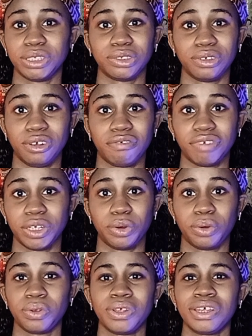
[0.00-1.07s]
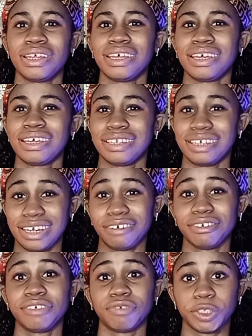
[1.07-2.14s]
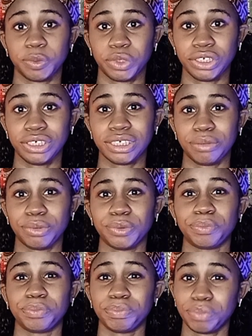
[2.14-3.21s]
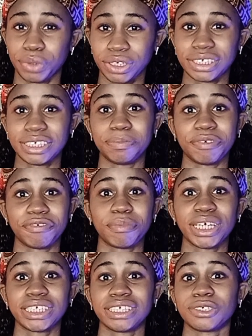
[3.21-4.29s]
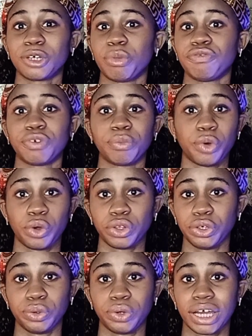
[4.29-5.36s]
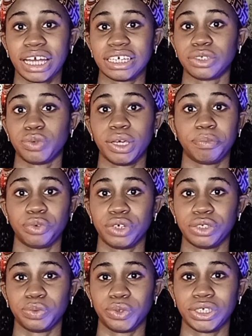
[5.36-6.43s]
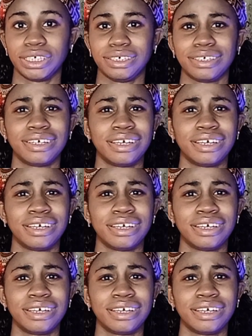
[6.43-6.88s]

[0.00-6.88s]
into love and all. The narrative was predictable, but the performances coming from all the whole cast were praiseworthy,